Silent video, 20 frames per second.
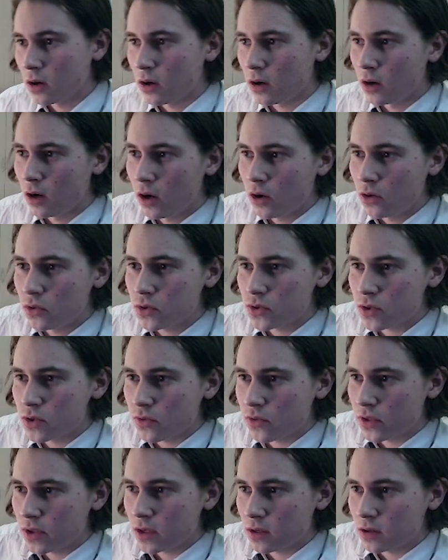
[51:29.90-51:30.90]
I also
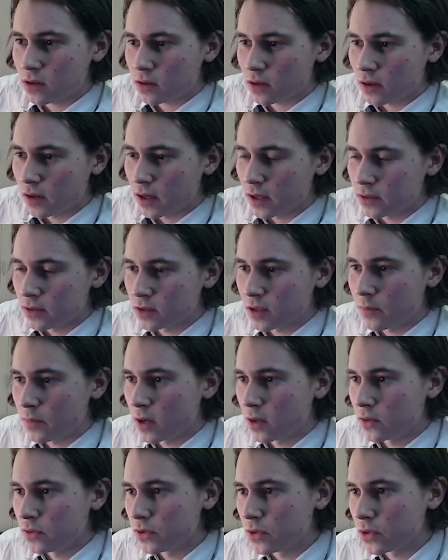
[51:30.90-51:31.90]
think I ended up
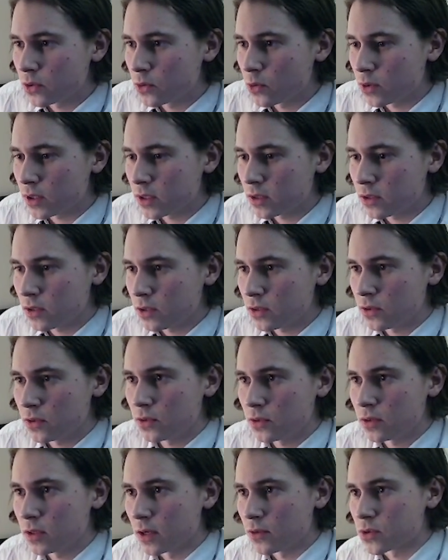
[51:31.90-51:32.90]
undercooking
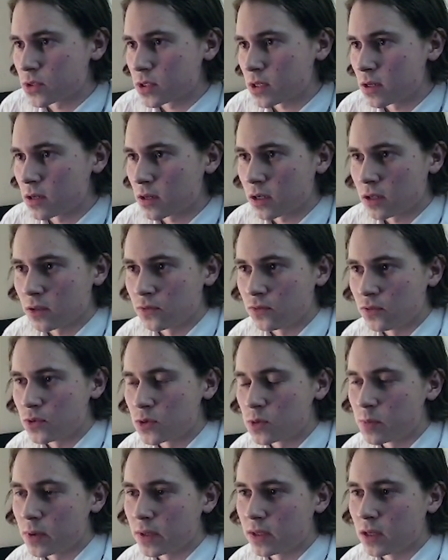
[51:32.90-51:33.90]
here. I was kind of
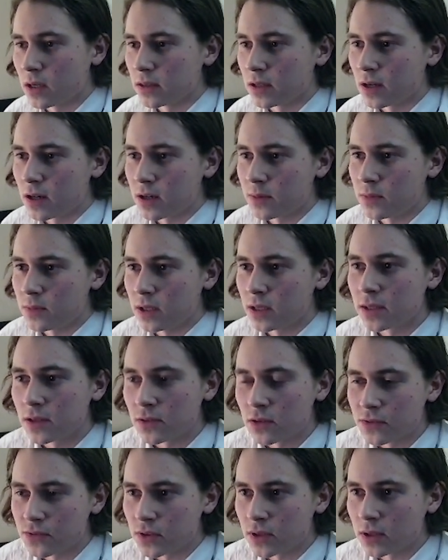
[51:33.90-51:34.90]
confused by the anatomy and
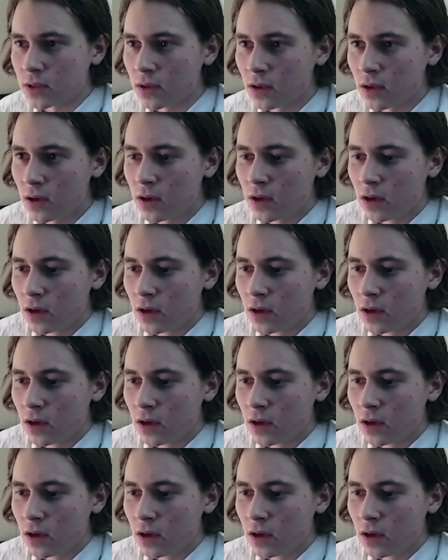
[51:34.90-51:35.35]
everything.